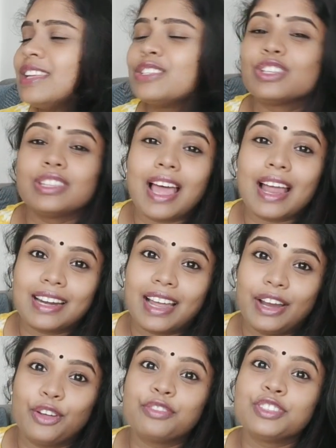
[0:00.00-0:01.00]
So that
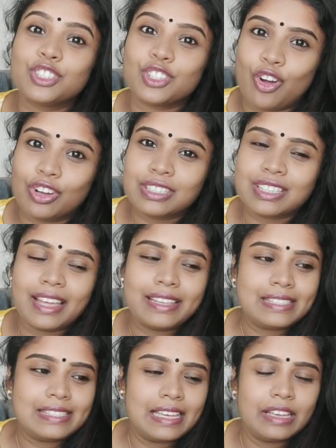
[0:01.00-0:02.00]
kind of songs
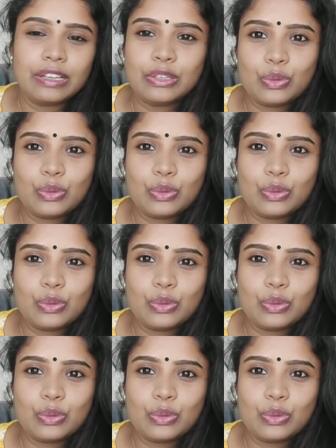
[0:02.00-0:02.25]
I sing